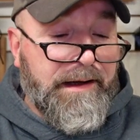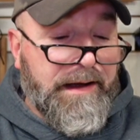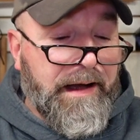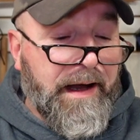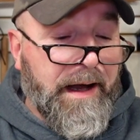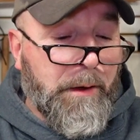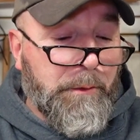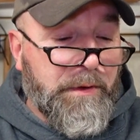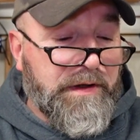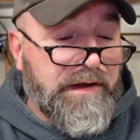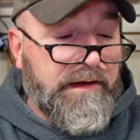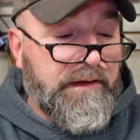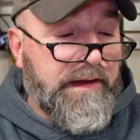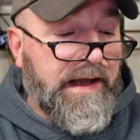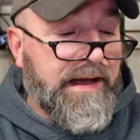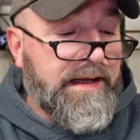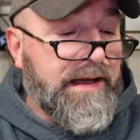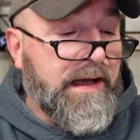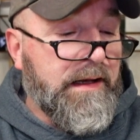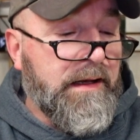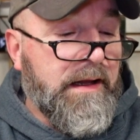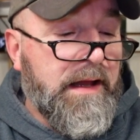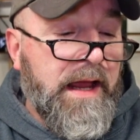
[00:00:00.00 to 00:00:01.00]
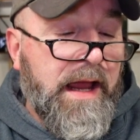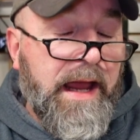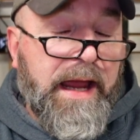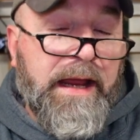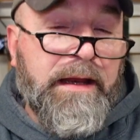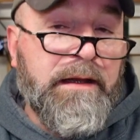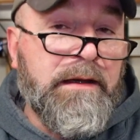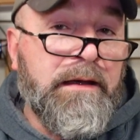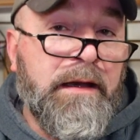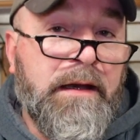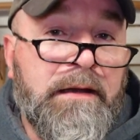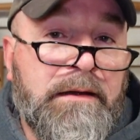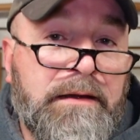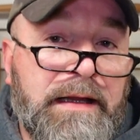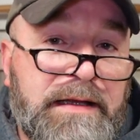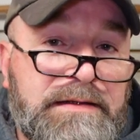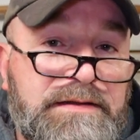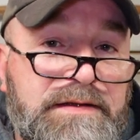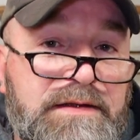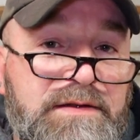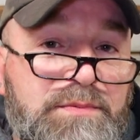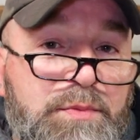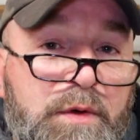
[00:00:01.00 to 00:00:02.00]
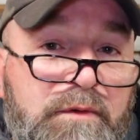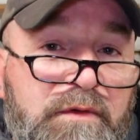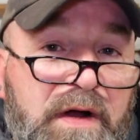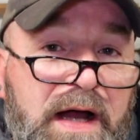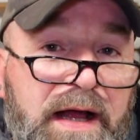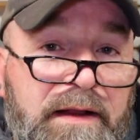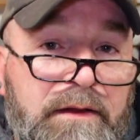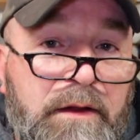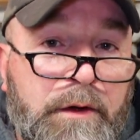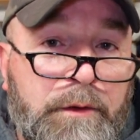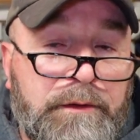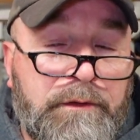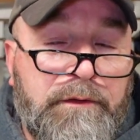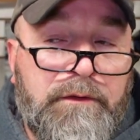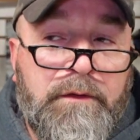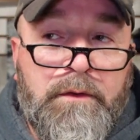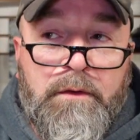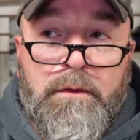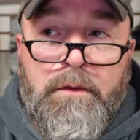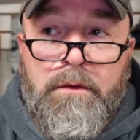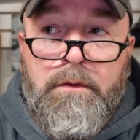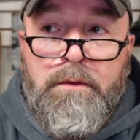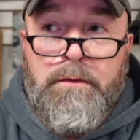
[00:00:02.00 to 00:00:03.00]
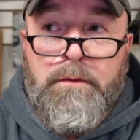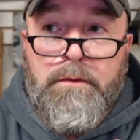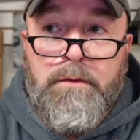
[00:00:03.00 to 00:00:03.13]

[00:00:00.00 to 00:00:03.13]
I really like it. Hey, let's just move on though into